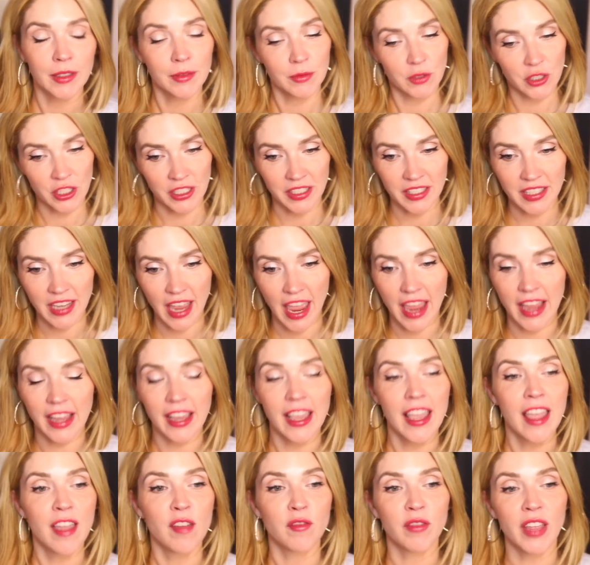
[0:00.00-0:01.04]
Just saying,
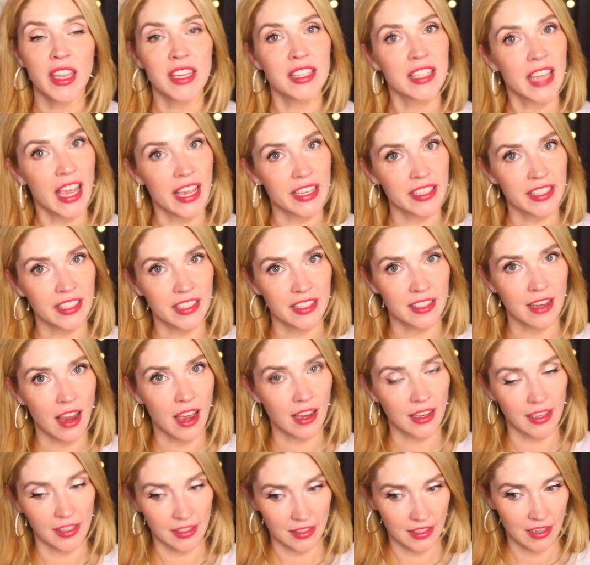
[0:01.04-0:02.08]
fantastic
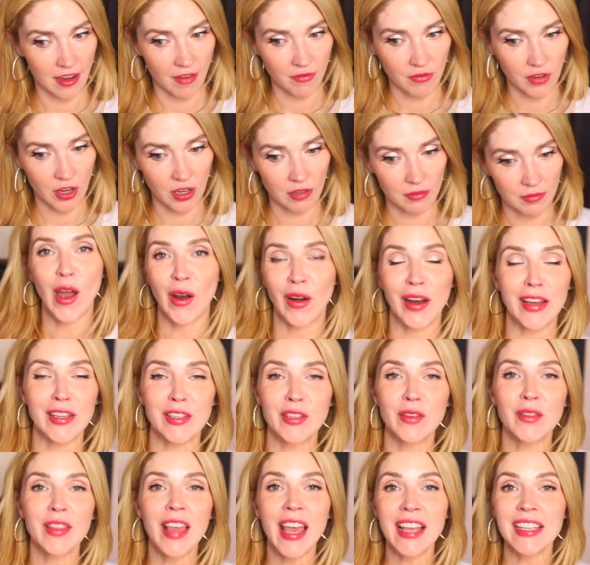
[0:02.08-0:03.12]
stocking stuffer. All right,
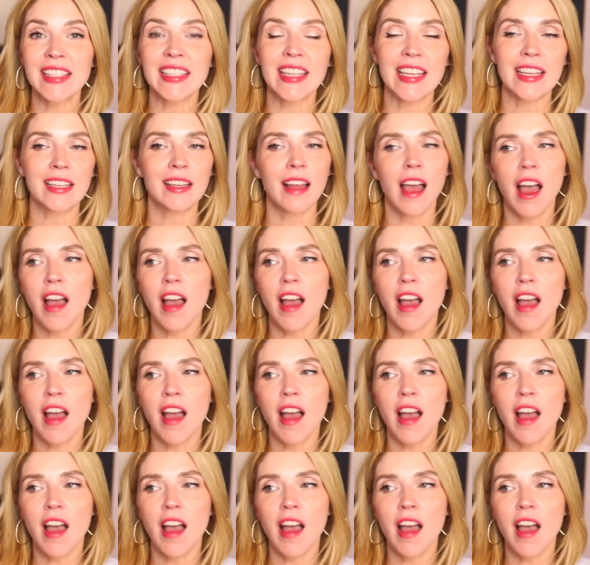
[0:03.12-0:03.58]
so that's it.